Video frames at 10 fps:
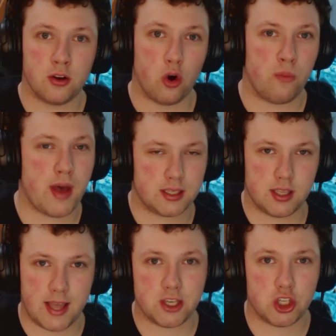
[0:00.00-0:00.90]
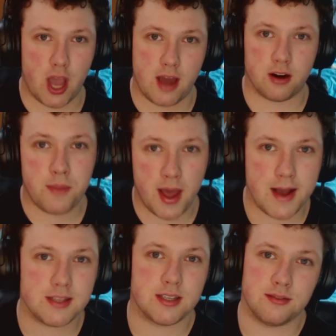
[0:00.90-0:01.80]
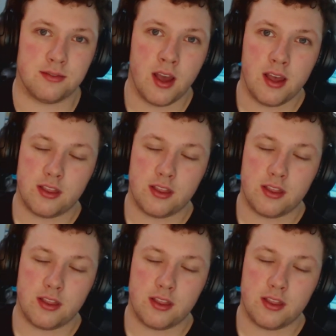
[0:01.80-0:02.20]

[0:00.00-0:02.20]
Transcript: Going back to that Shatter passive.